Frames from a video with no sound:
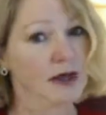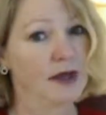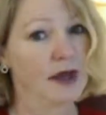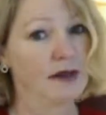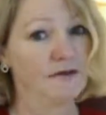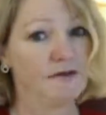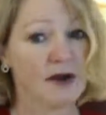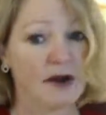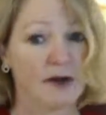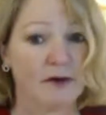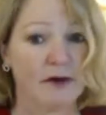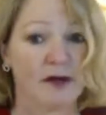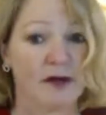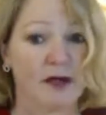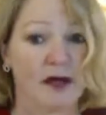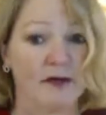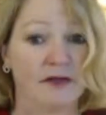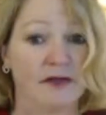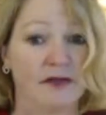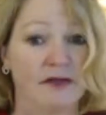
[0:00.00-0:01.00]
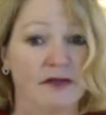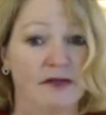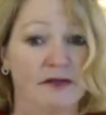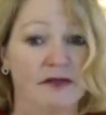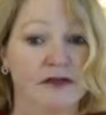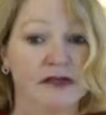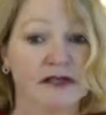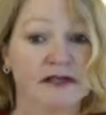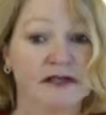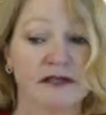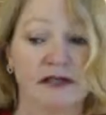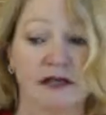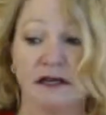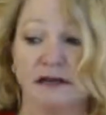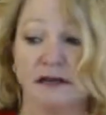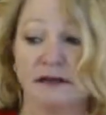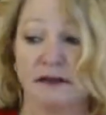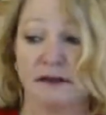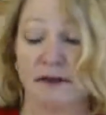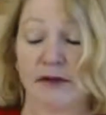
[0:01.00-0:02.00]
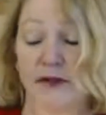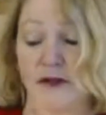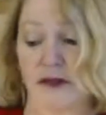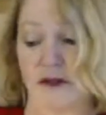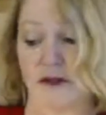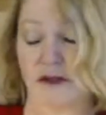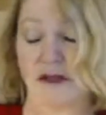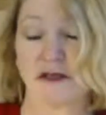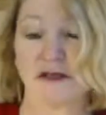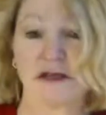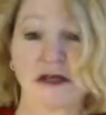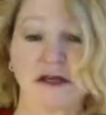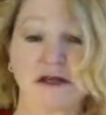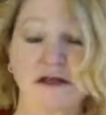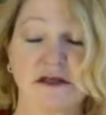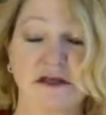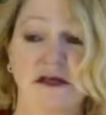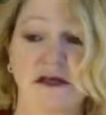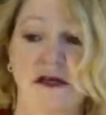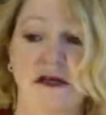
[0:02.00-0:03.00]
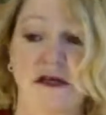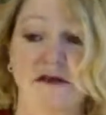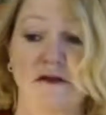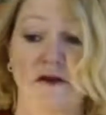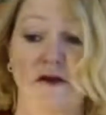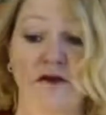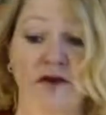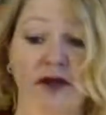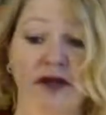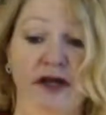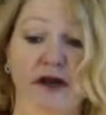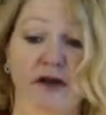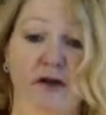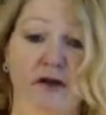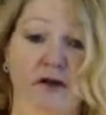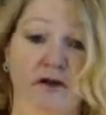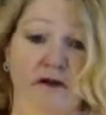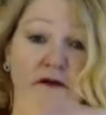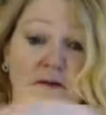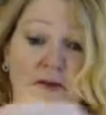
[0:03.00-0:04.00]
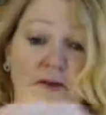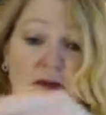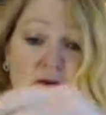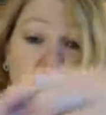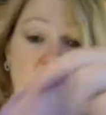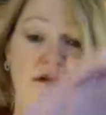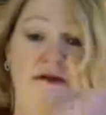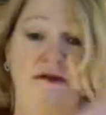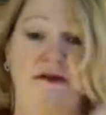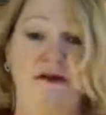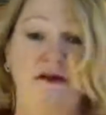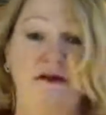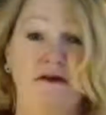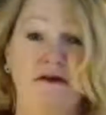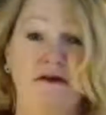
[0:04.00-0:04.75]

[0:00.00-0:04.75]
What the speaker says: Envirocloth. This is, this thing is over a year old, by the way. See this